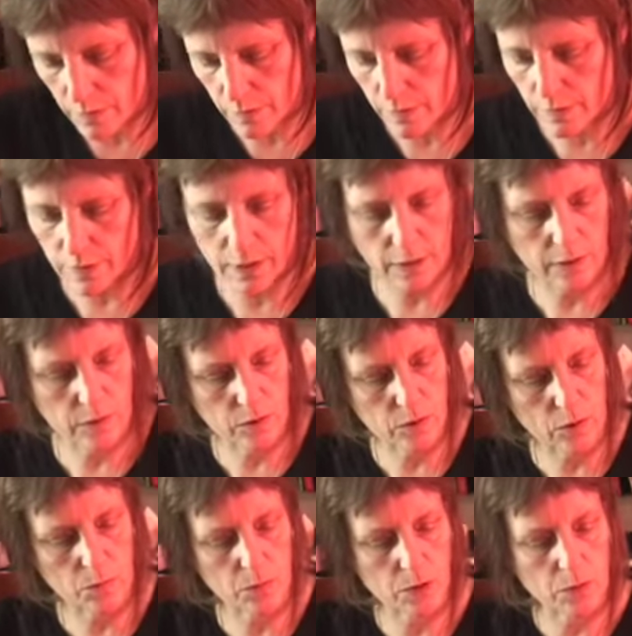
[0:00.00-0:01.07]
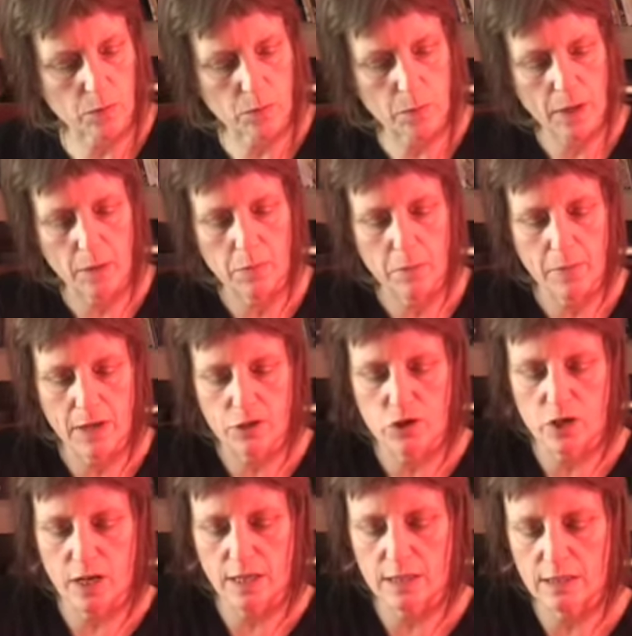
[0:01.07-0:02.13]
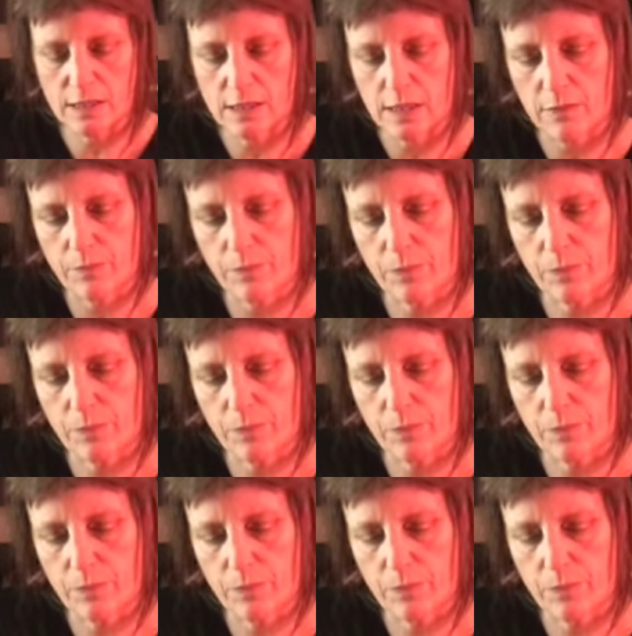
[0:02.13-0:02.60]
the thing that stops you with paper mache is that